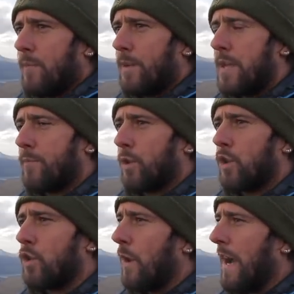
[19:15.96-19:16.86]
people
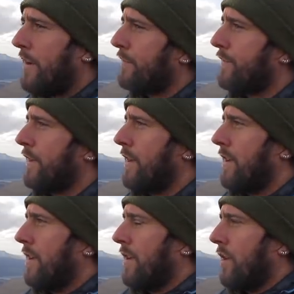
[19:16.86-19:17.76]
who have
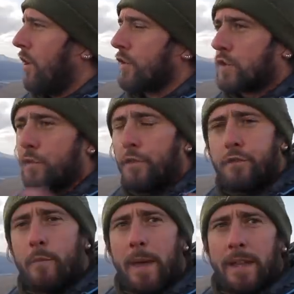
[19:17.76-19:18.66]
or suffer
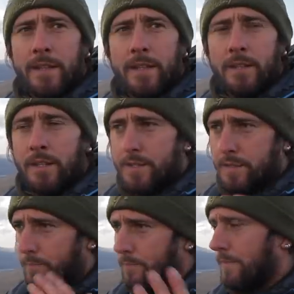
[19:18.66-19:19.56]
from mental
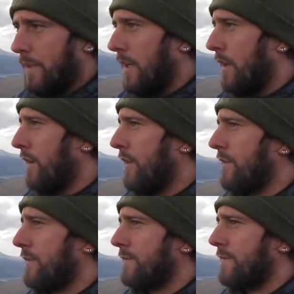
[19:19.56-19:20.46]
illness.
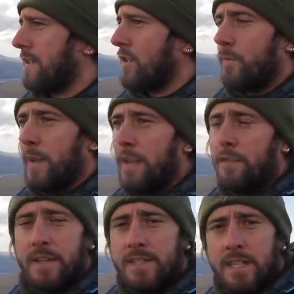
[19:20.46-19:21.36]
It could be
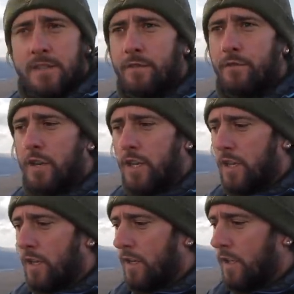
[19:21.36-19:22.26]
anything,
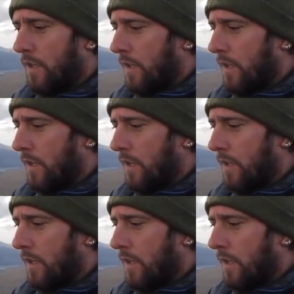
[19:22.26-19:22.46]
schizophrenia,